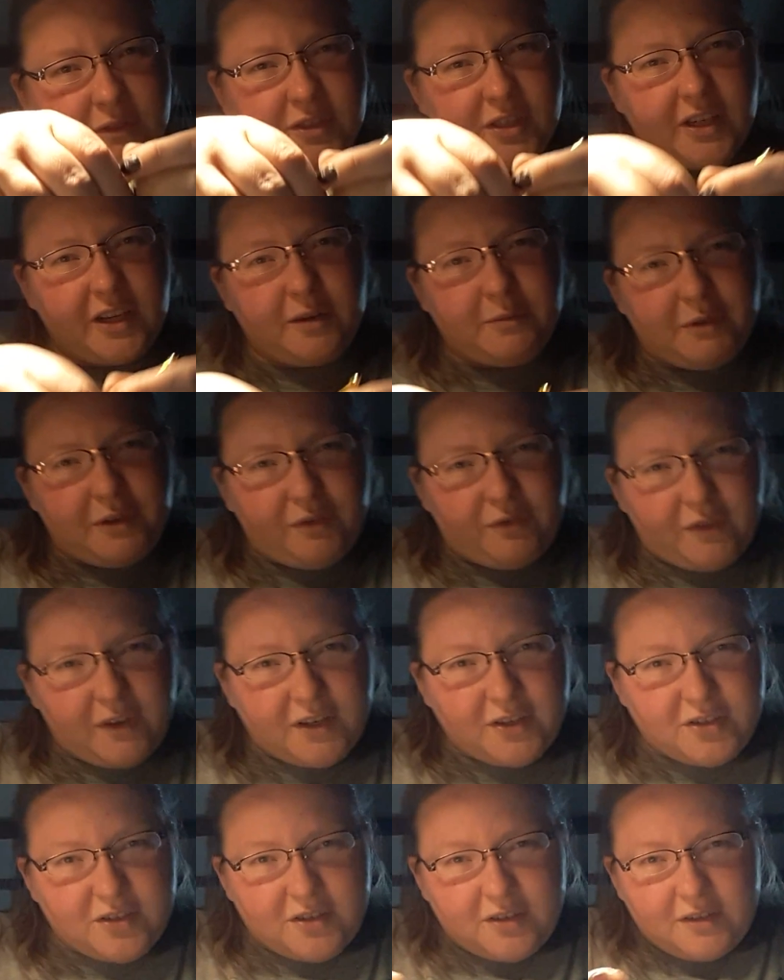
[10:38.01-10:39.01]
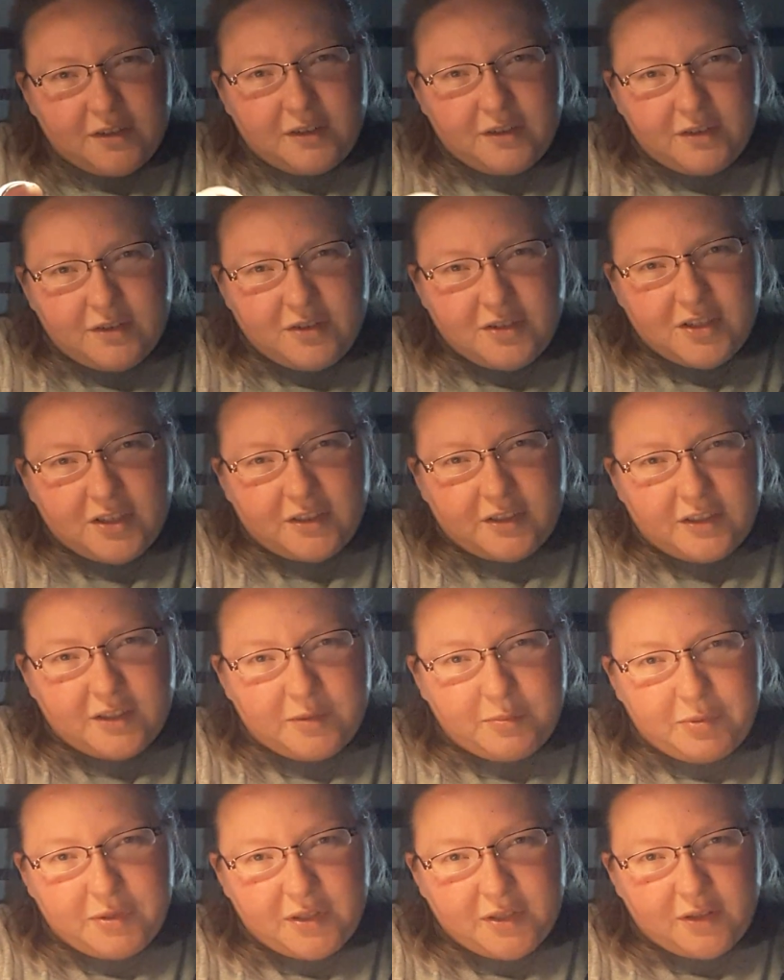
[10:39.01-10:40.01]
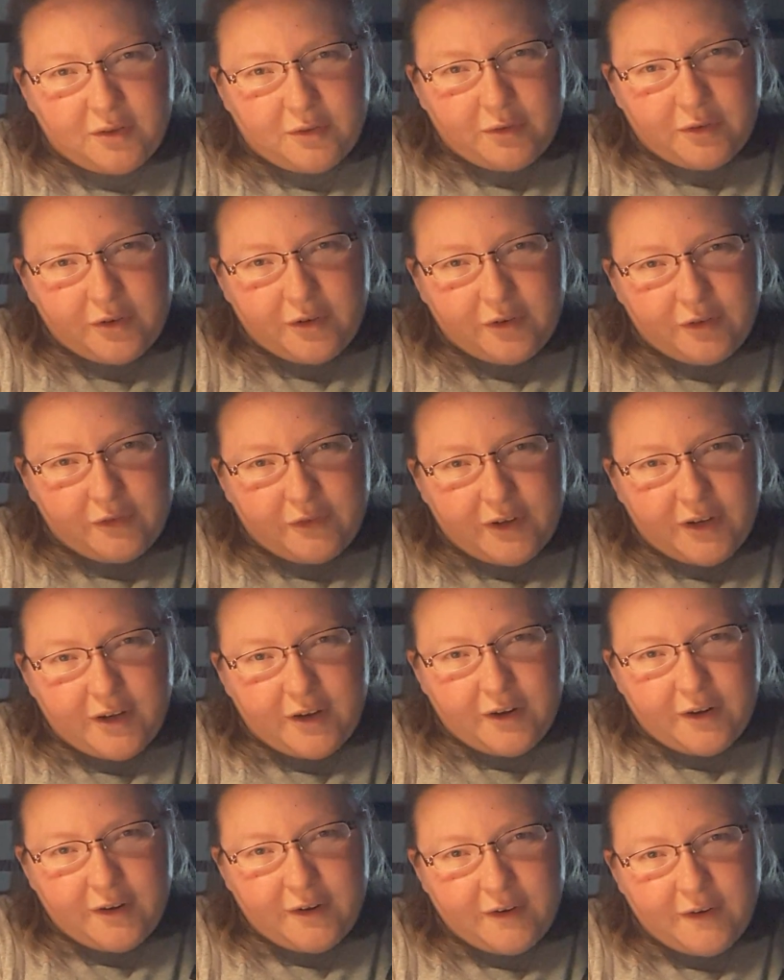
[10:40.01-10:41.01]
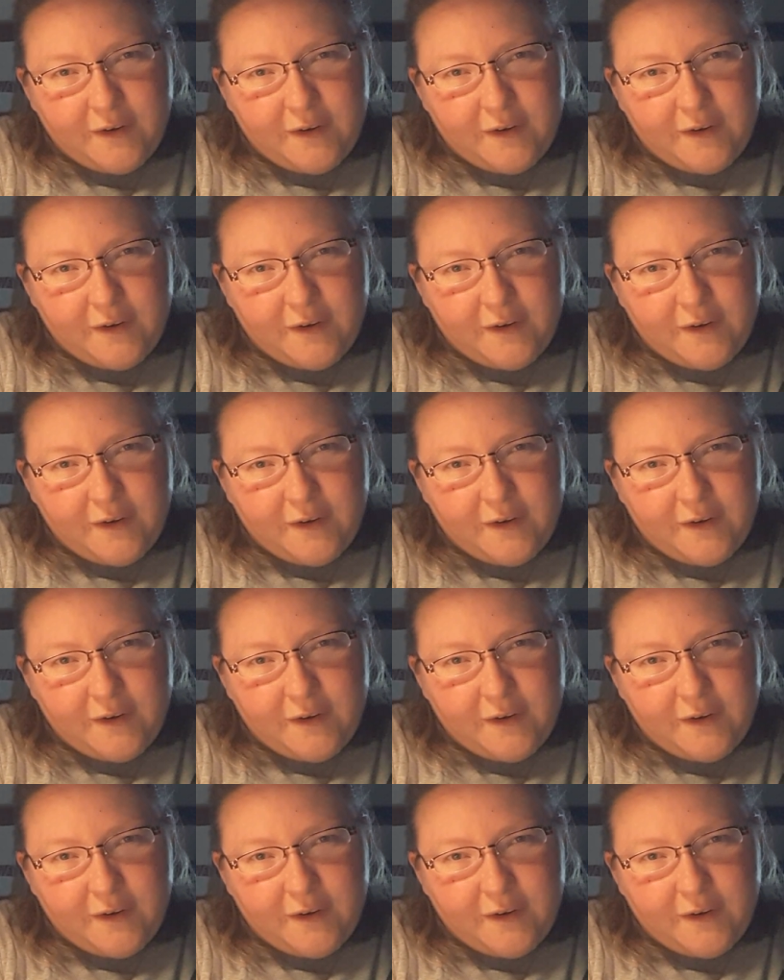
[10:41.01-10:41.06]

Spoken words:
Check out my fish chilling up in the corner over here.